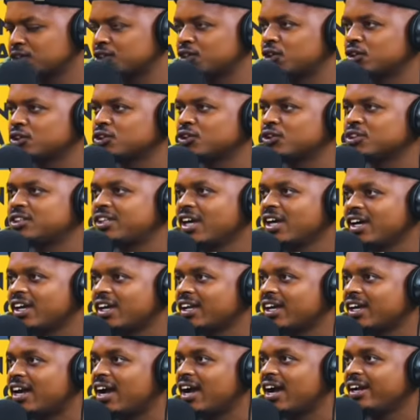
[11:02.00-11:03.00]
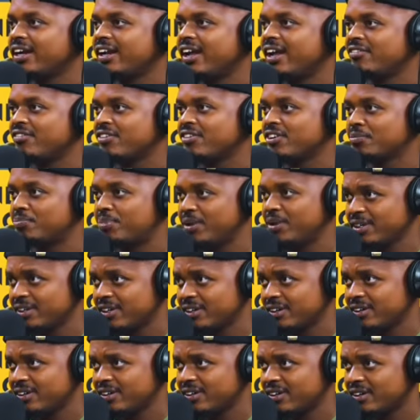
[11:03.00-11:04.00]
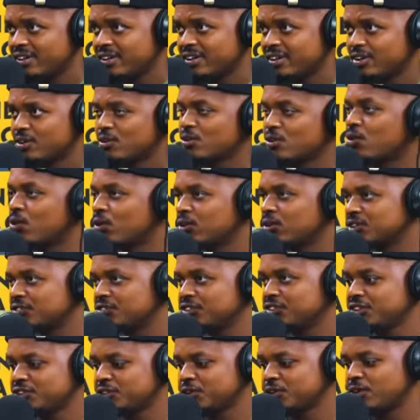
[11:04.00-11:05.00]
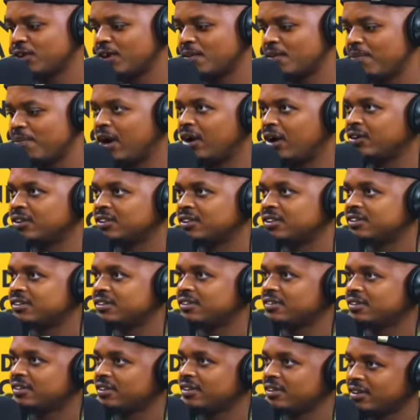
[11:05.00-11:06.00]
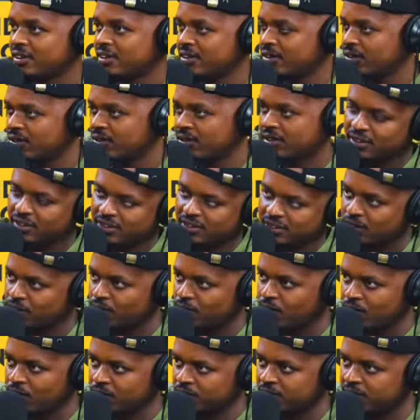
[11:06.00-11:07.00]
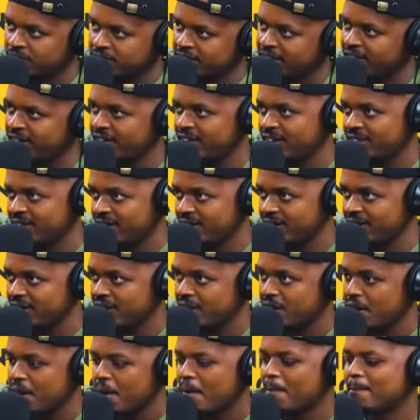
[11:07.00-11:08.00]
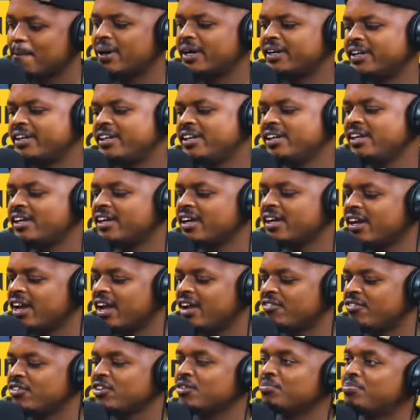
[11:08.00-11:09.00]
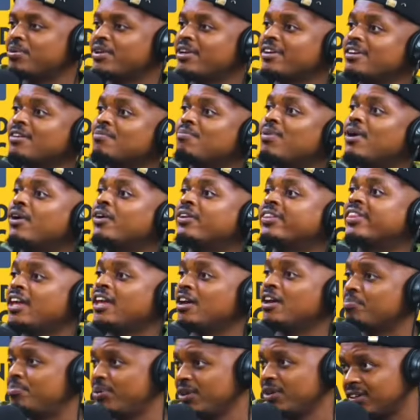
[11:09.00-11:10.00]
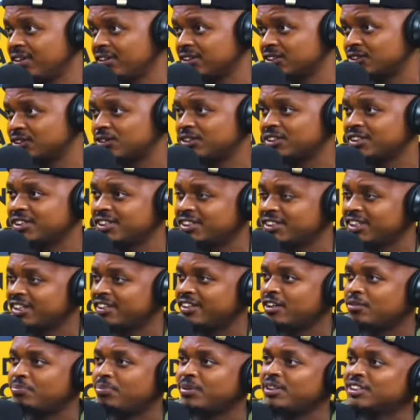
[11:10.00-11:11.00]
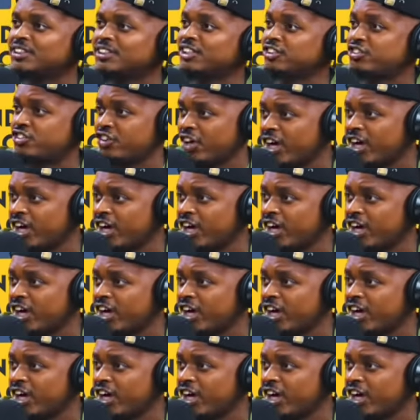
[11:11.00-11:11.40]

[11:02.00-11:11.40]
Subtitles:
So Takgi can't have an opinion, or Sifiso, about the whole dating thing, but he can have an opinion about their opinions, because he said their opinions are